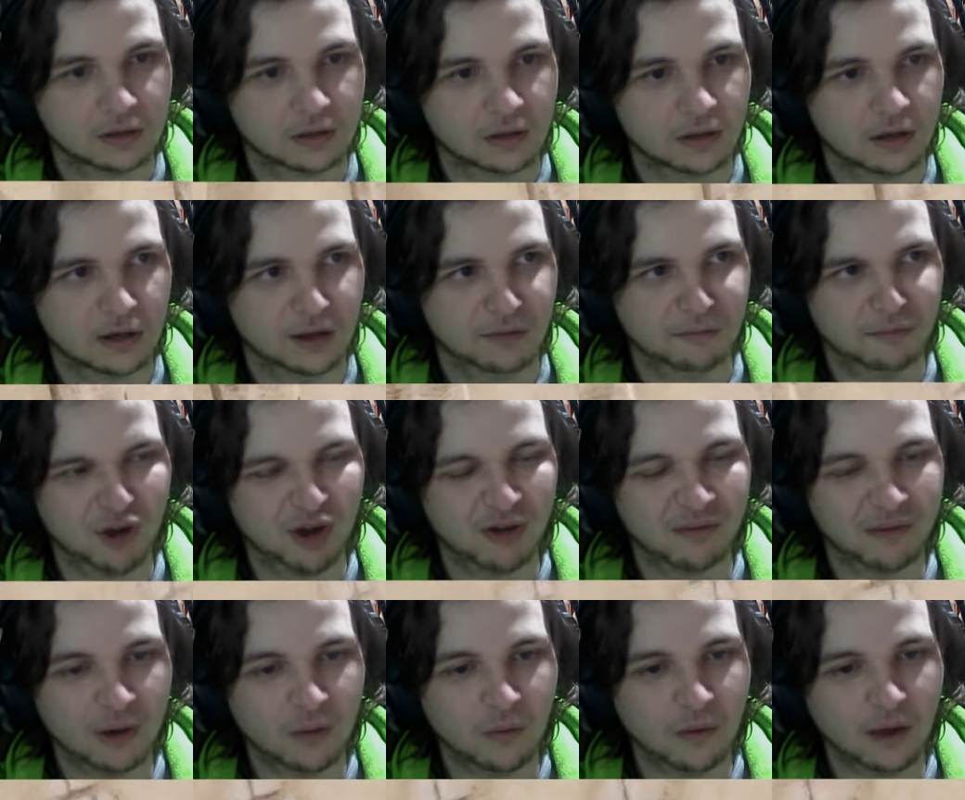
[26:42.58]
I'm
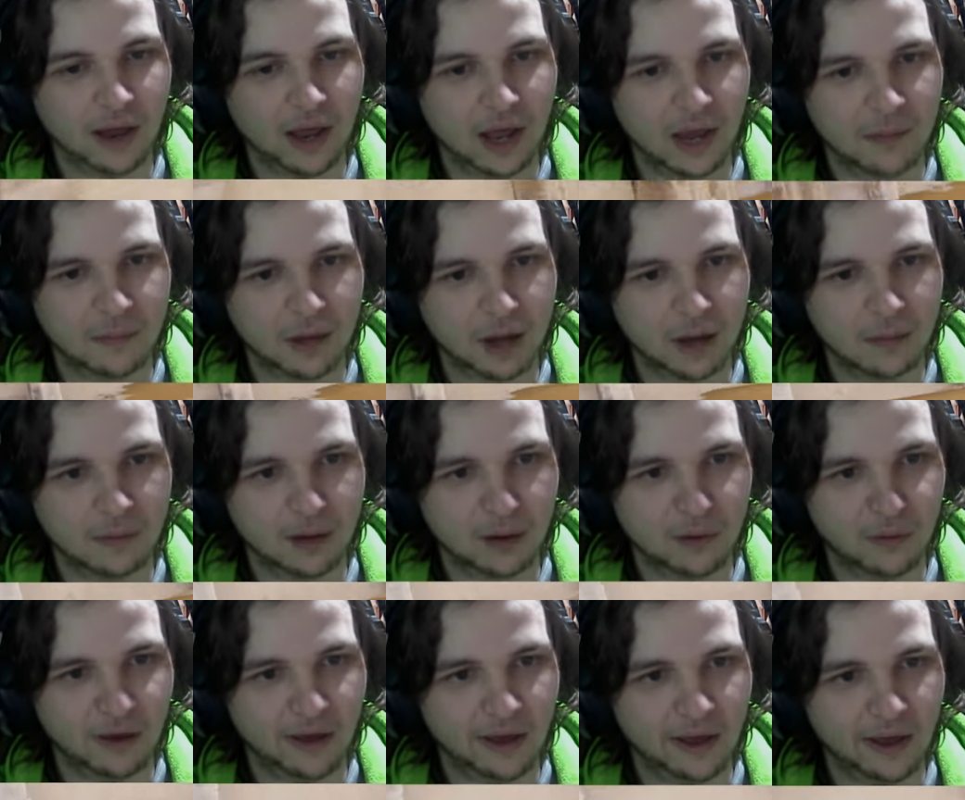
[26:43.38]
on my way. I'm on my
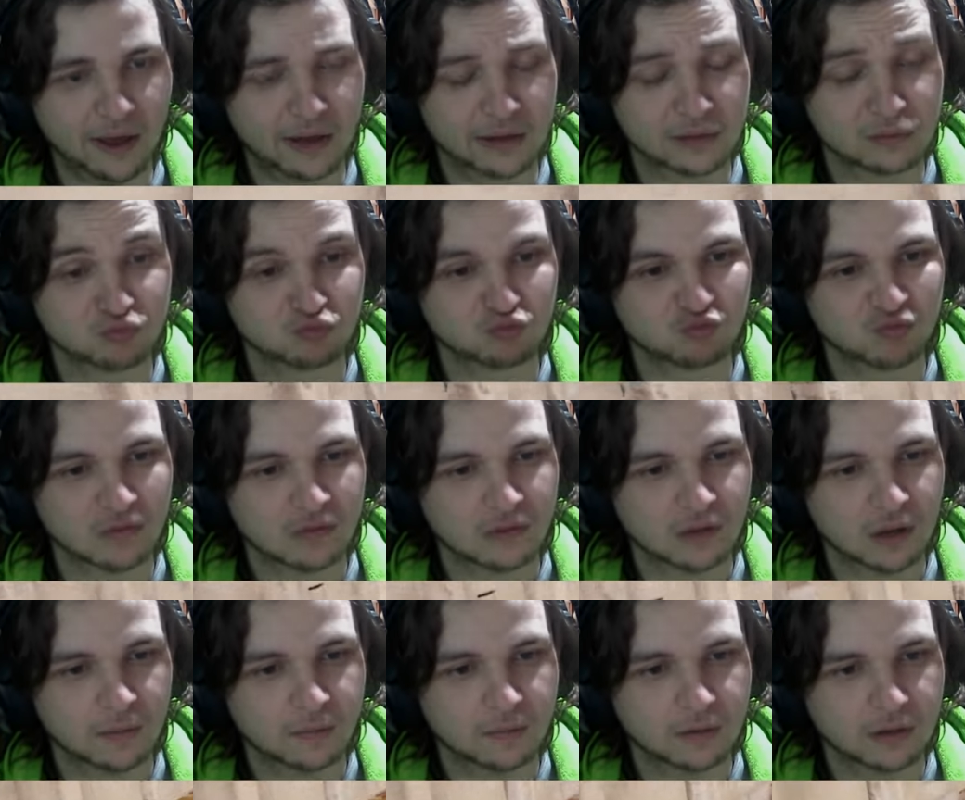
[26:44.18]
way.
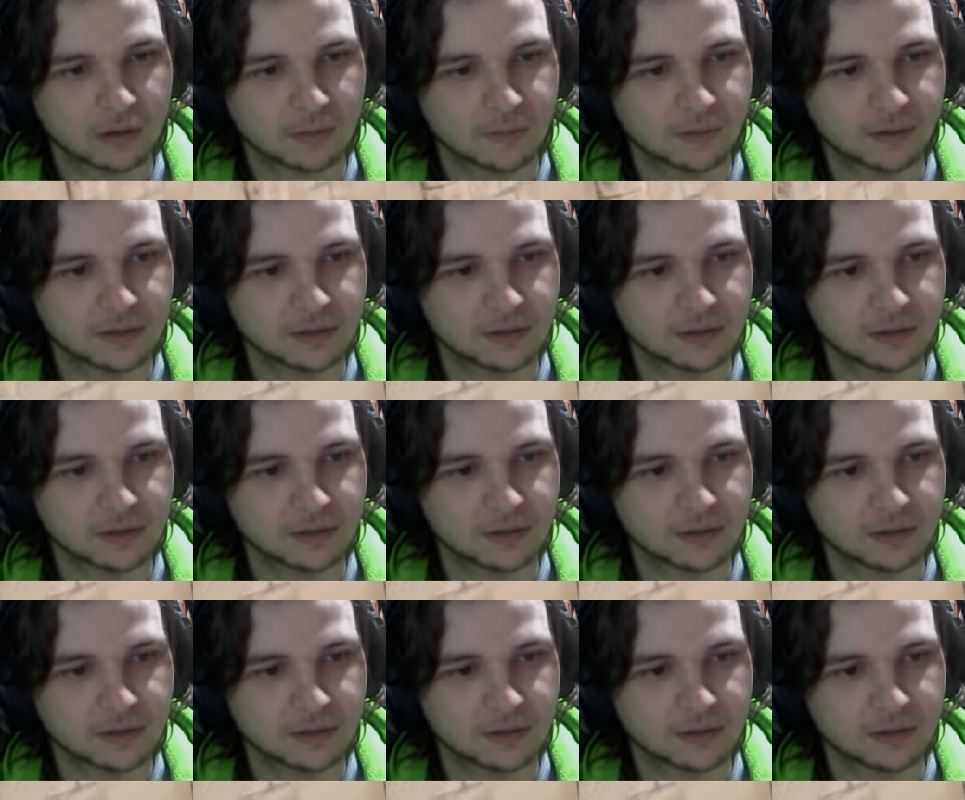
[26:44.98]
I'm gonna beat the